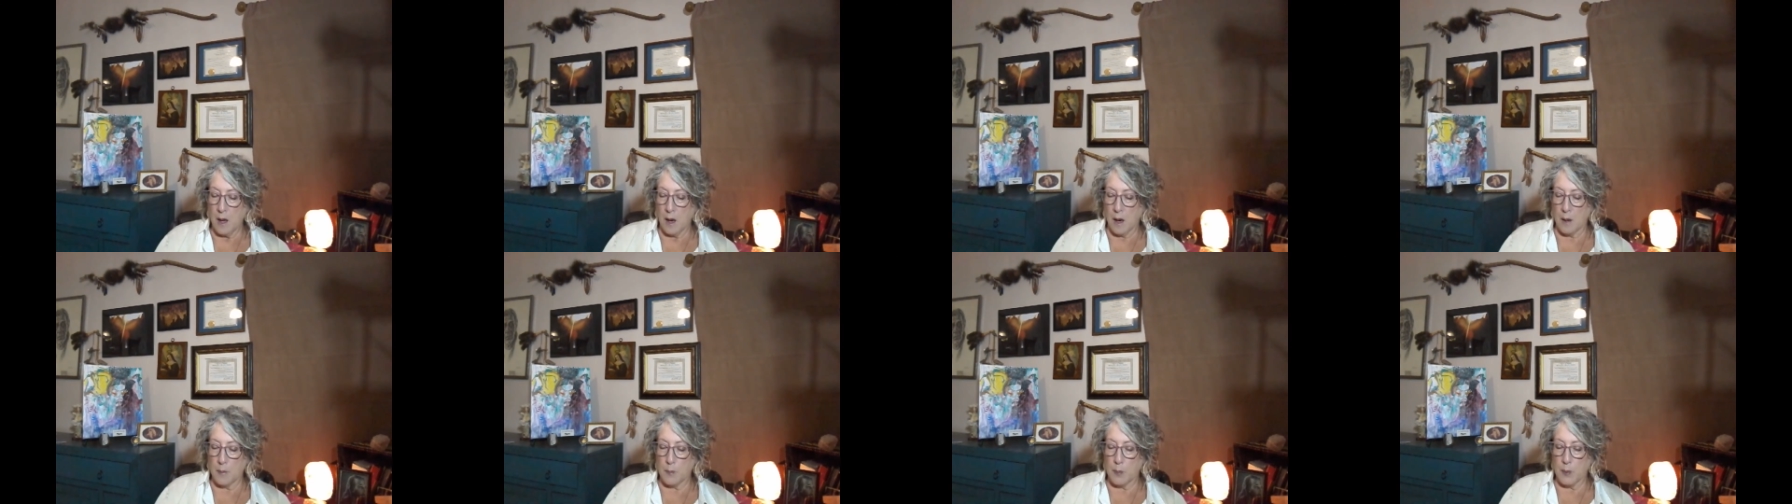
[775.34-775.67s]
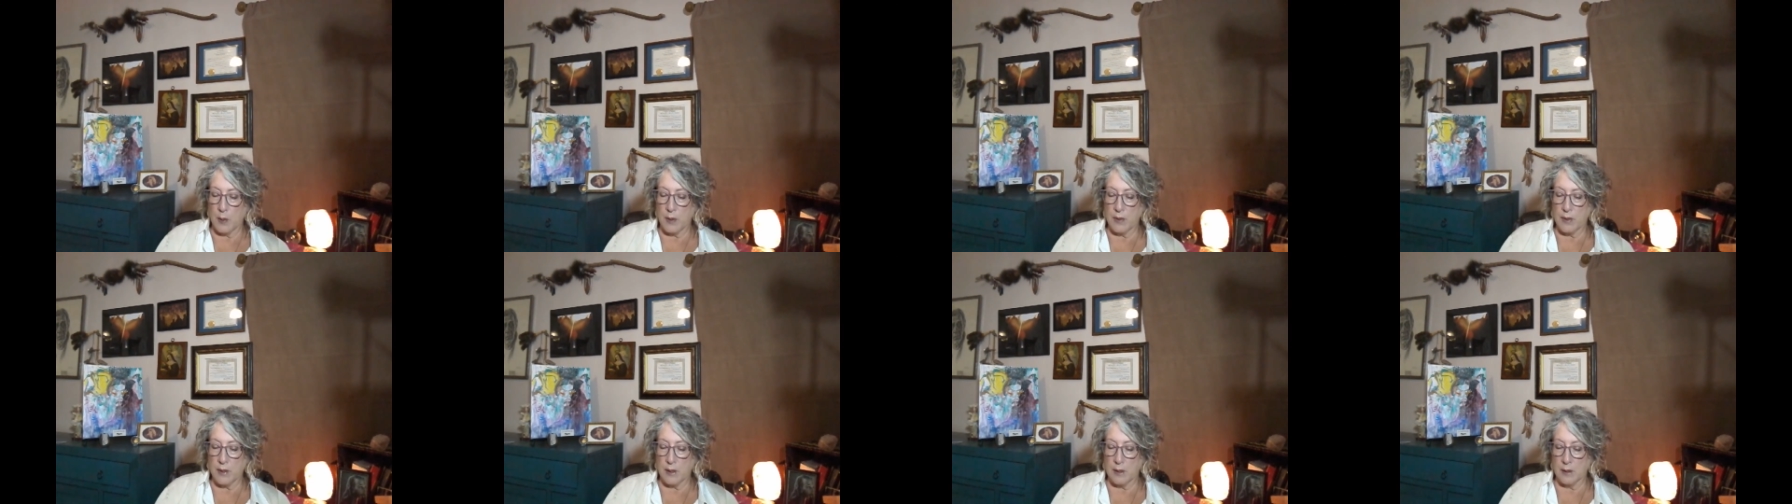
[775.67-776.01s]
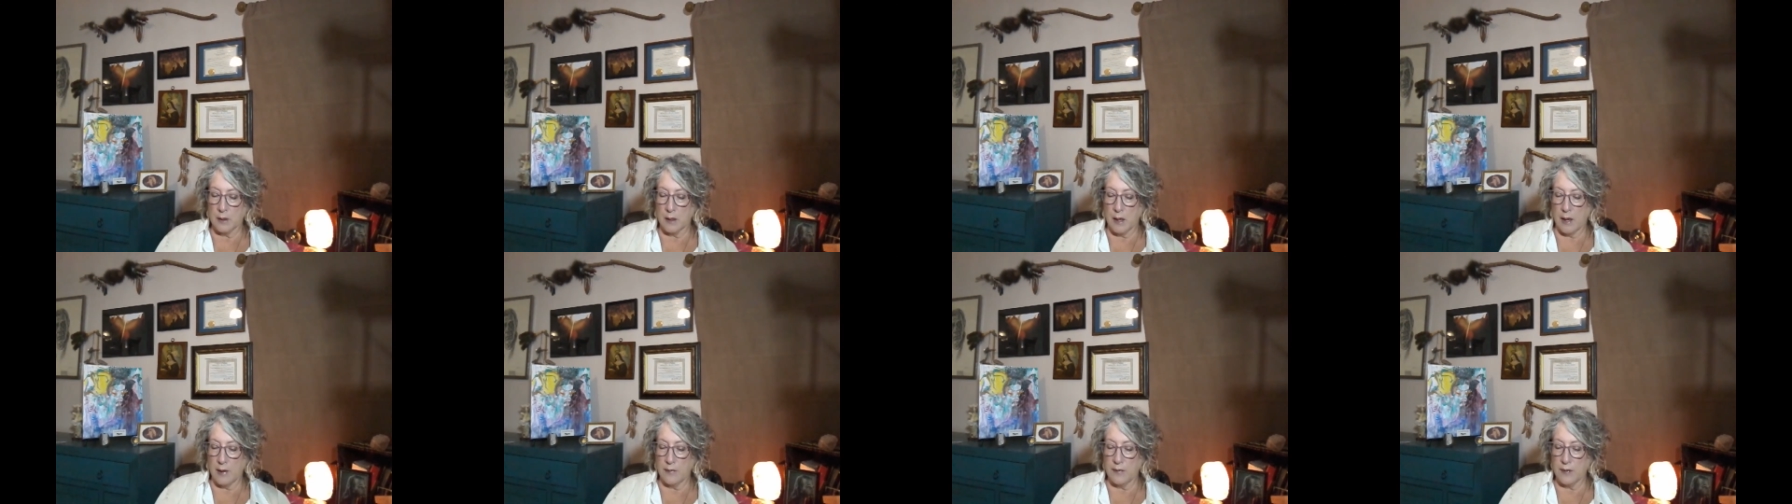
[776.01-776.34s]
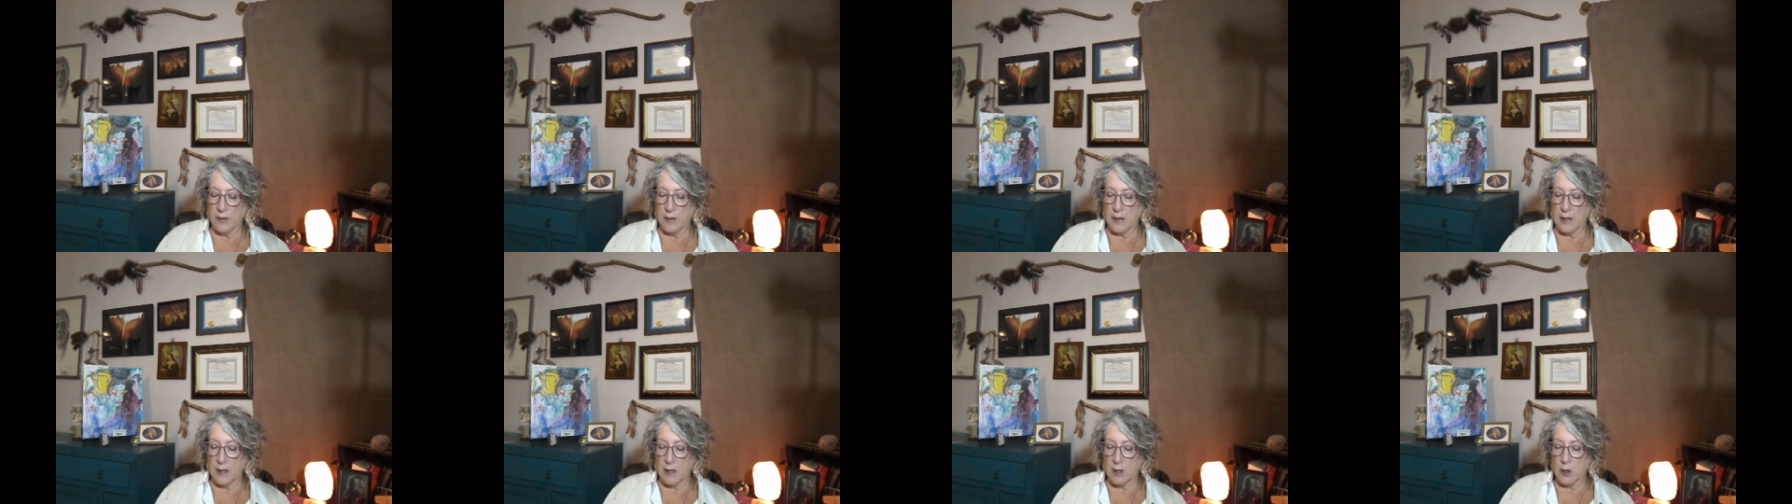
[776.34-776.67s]
I breathe in life
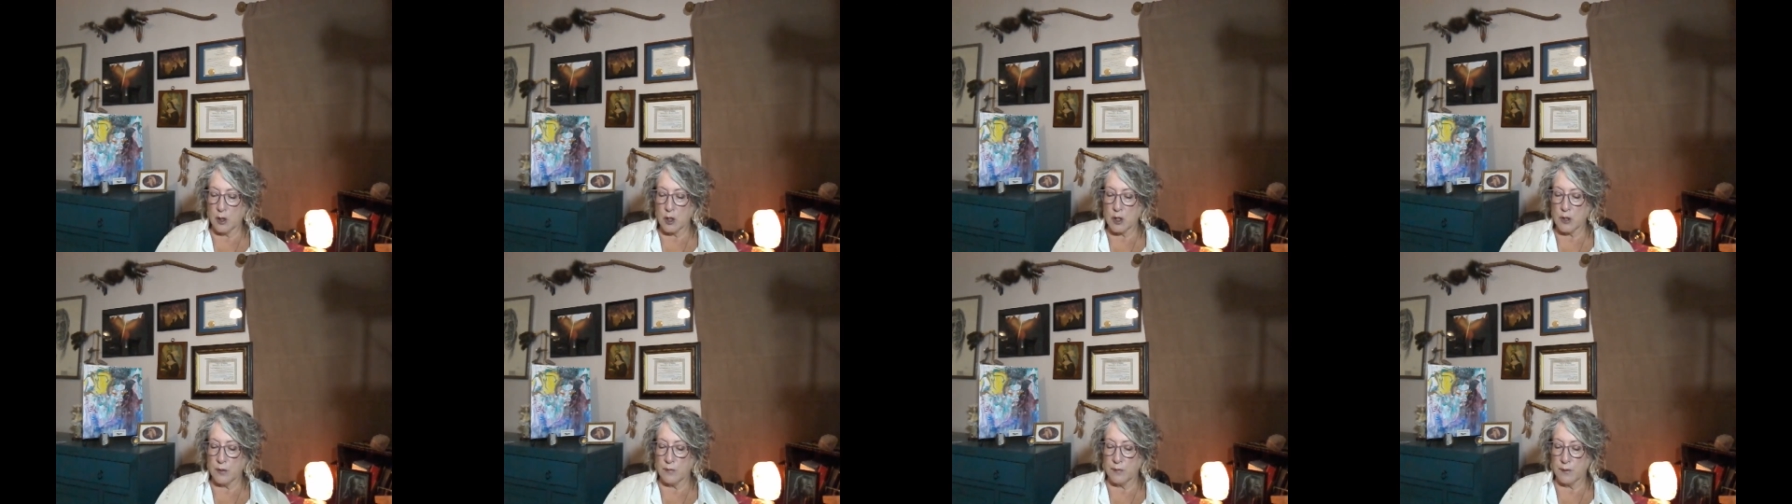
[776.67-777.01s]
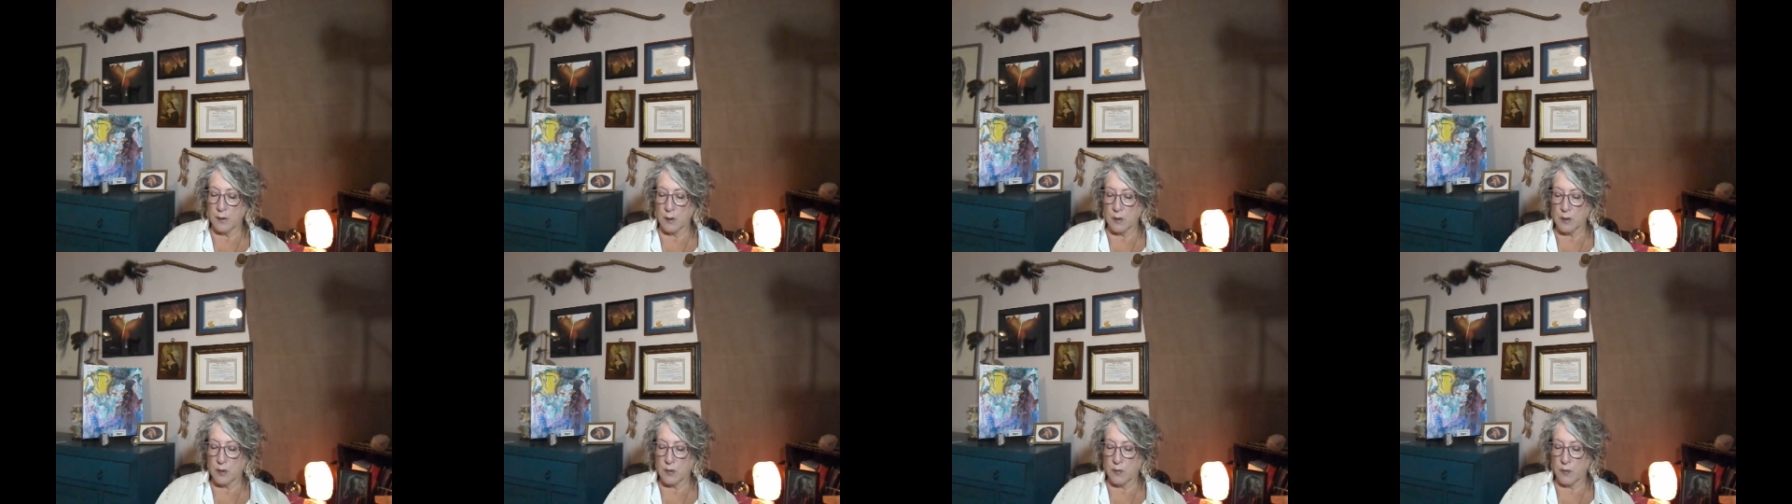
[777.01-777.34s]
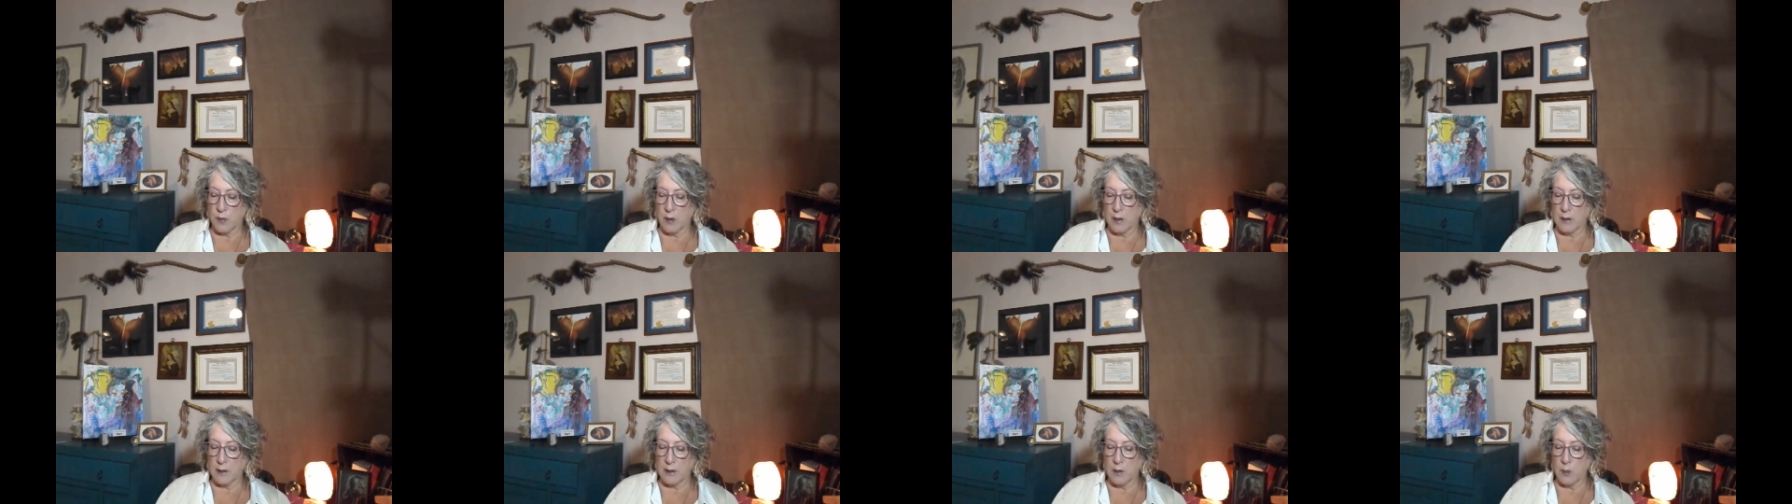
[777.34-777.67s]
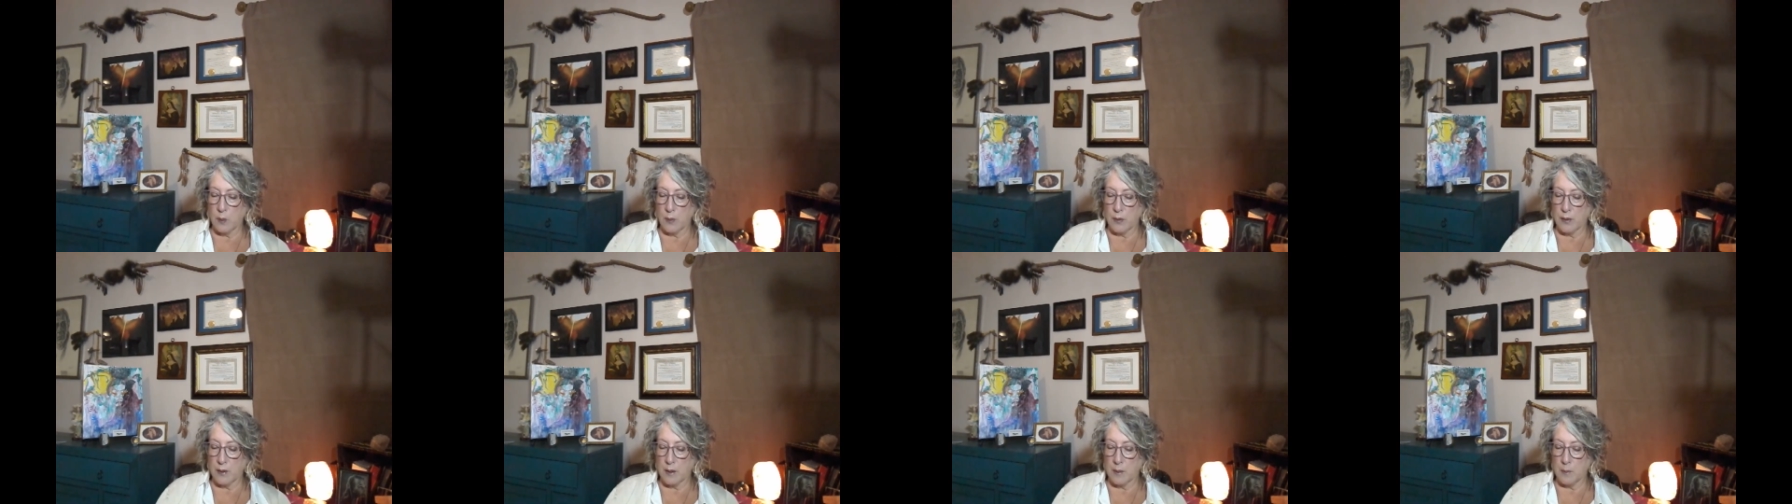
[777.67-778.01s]
and the energy flows freely
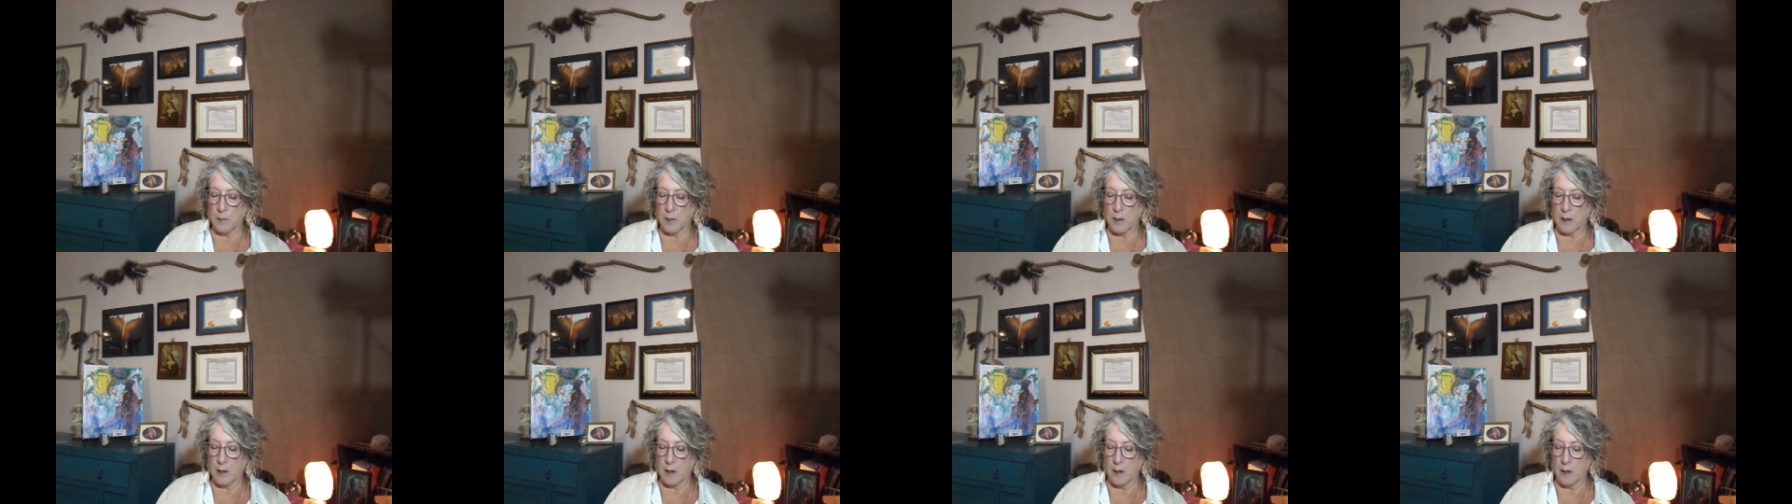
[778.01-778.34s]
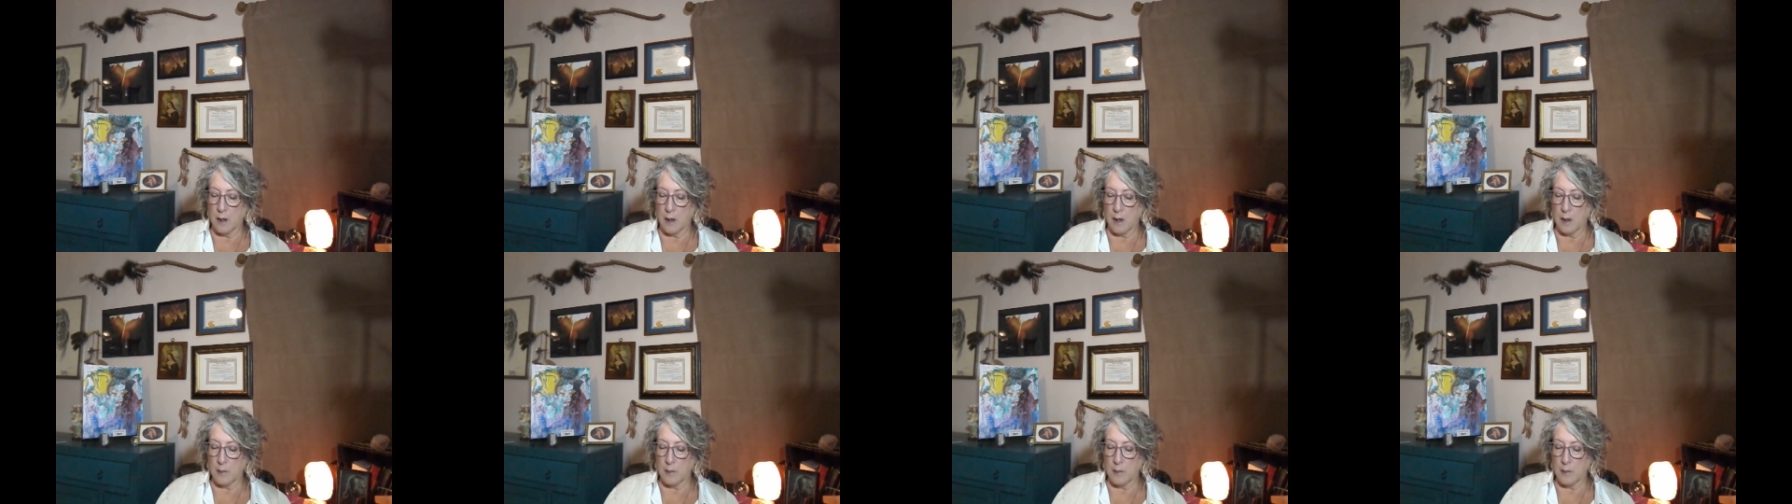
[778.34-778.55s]
within me.